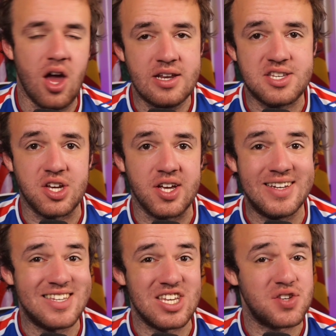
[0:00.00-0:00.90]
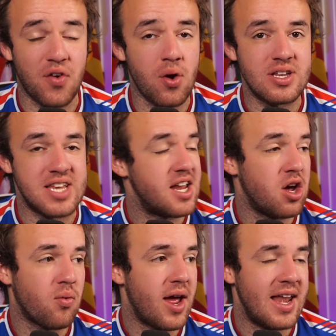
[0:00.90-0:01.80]
Honest to goodness, as far as I
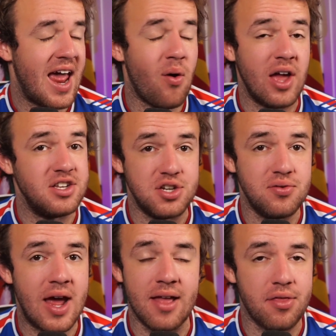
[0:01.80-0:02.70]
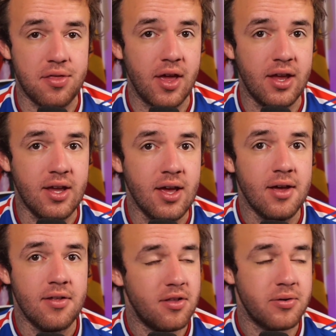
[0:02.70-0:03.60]
know right now, I do not think
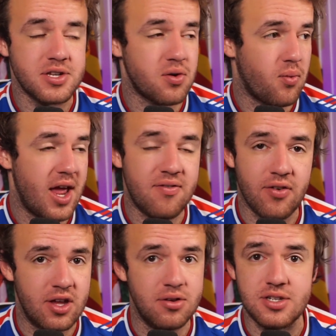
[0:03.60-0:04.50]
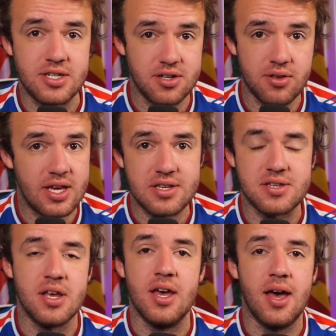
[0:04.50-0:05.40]
there is a way for you to do
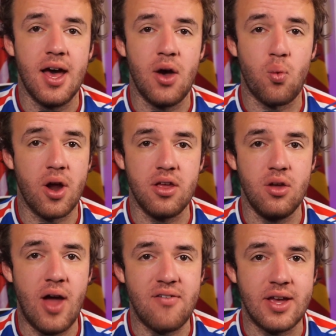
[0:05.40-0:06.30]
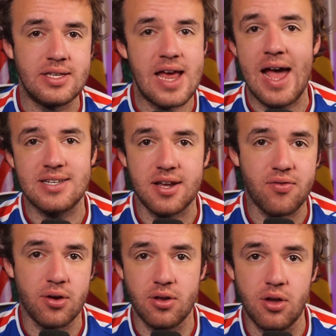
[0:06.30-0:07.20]
this where you have a tactic
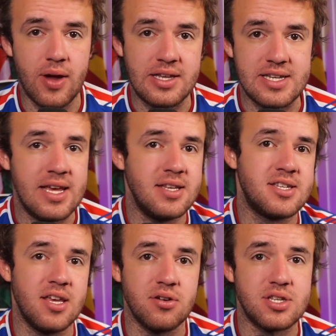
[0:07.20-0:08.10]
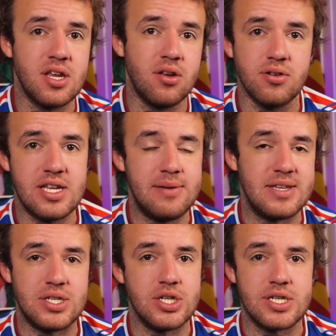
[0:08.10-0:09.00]
for your U18s that your senior team
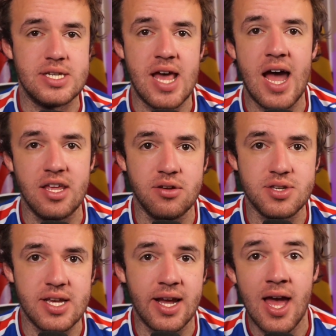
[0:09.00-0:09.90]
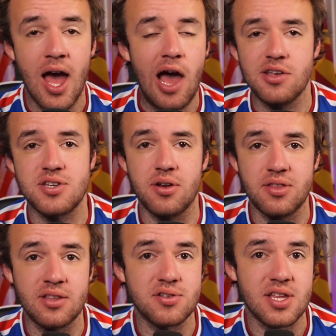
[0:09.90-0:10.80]
is just not using. I also don't
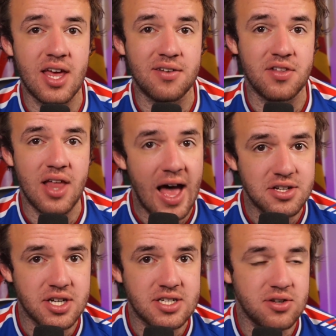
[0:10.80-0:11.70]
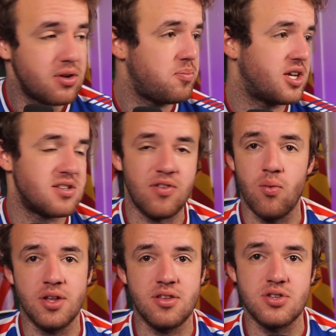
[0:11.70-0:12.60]
think there's a lot of logic to it, because if you
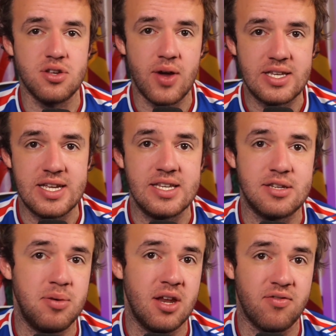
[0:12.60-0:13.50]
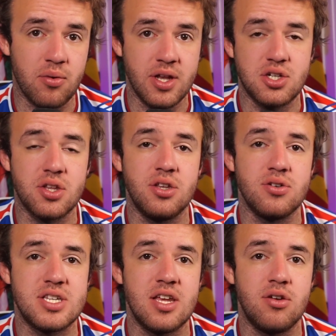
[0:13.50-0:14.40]
want those U18s to be influential in
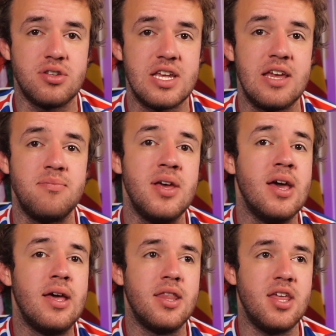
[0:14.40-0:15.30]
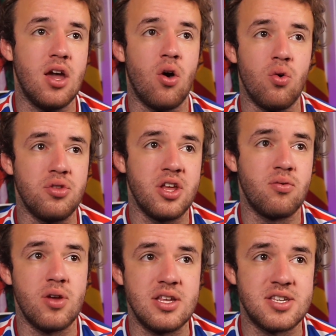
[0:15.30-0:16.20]
your senior team, the only
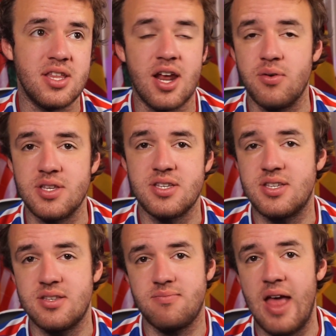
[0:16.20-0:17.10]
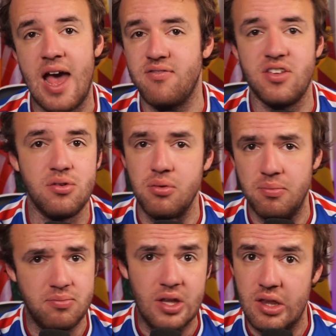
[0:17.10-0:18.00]
reason that I would have
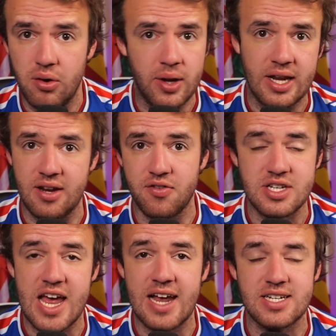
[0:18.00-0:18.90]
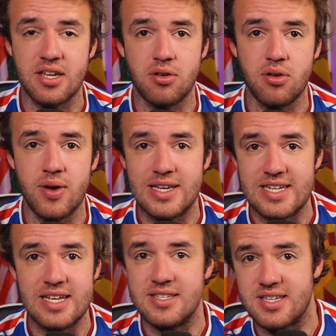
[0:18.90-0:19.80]
you doing a different tactic in your
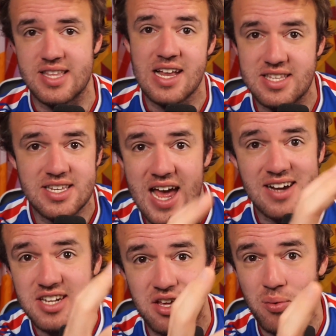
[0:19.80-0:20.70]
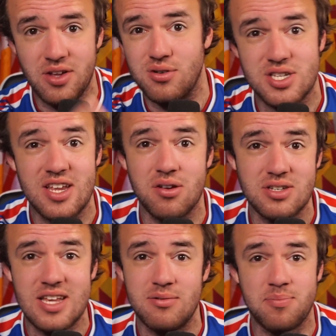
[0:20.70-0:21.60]
U18s is that's the tactic you want your senior
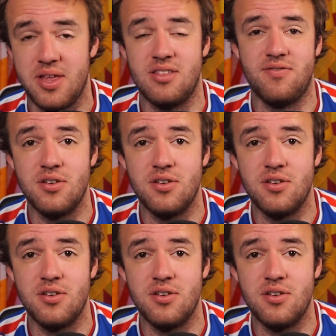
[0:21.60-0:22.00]
team to play in the